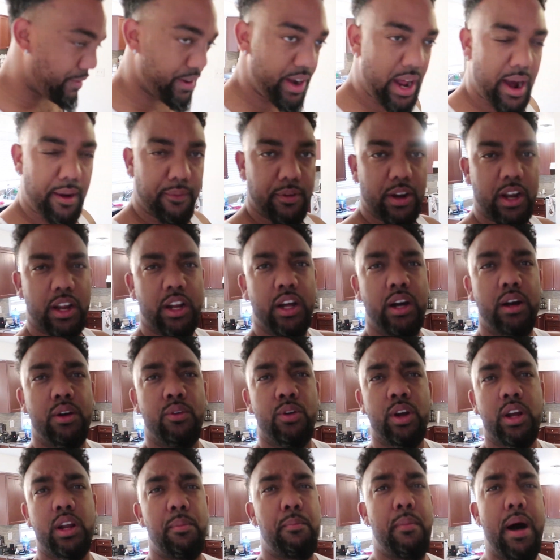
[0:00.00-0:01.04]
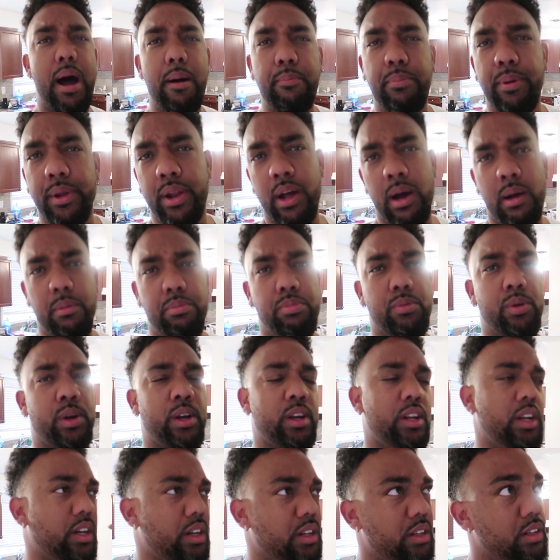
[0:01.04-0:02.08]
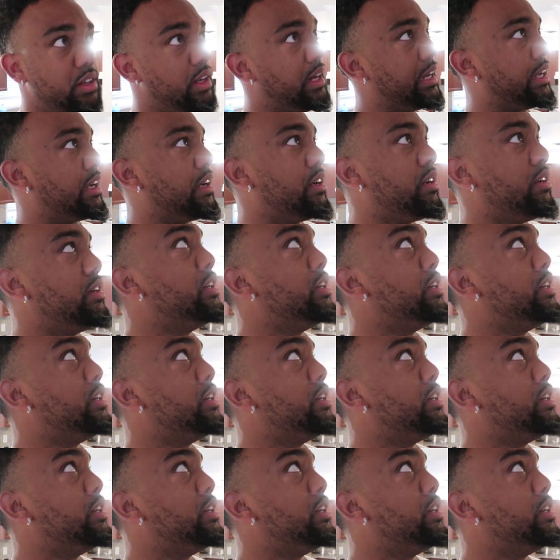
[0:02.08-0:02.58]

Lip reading: For now, we're gonna mop it up. We're gonna like